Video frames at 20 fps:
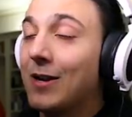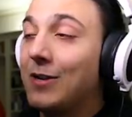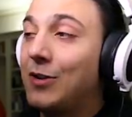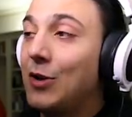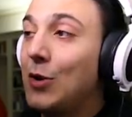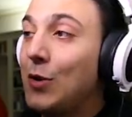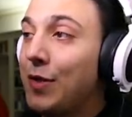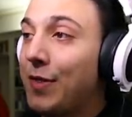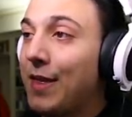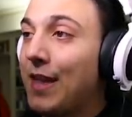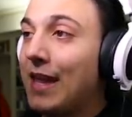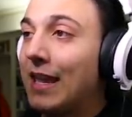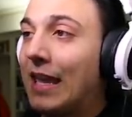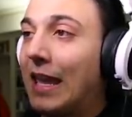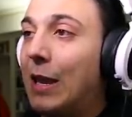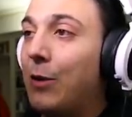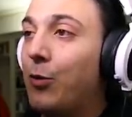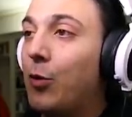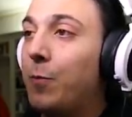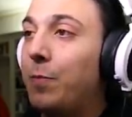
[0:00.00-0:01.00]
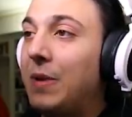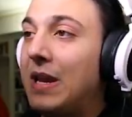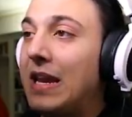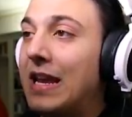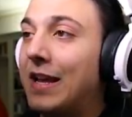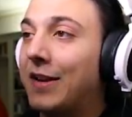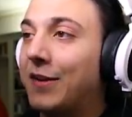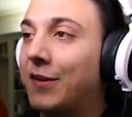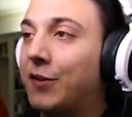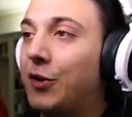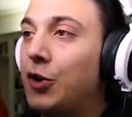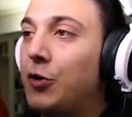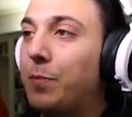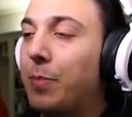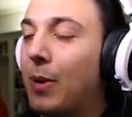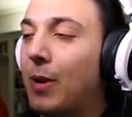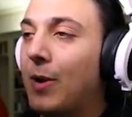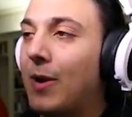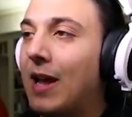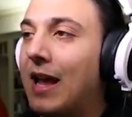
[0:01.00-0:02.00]
I do think it would be
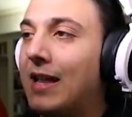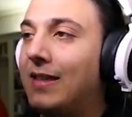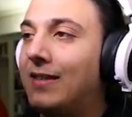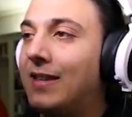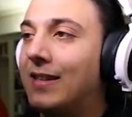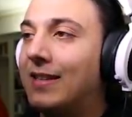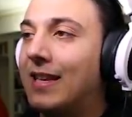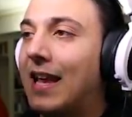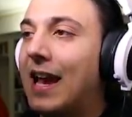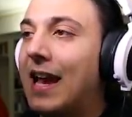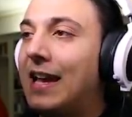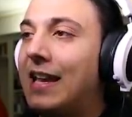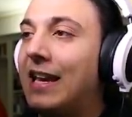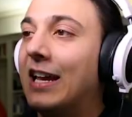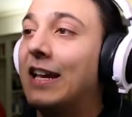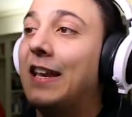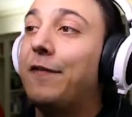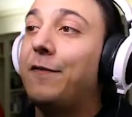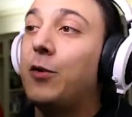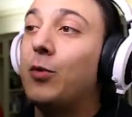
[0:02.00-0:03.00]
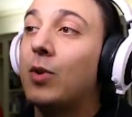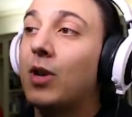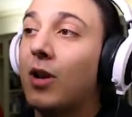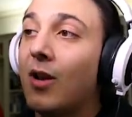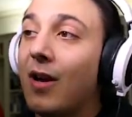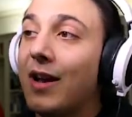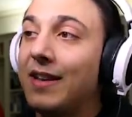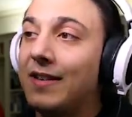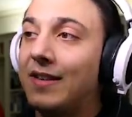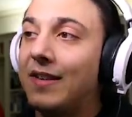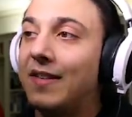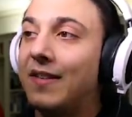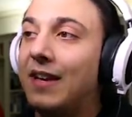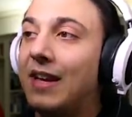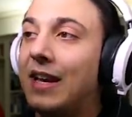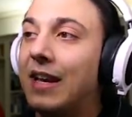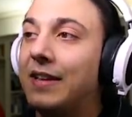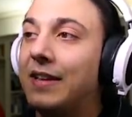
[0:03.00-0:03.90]
super entertaining, and if you would like to see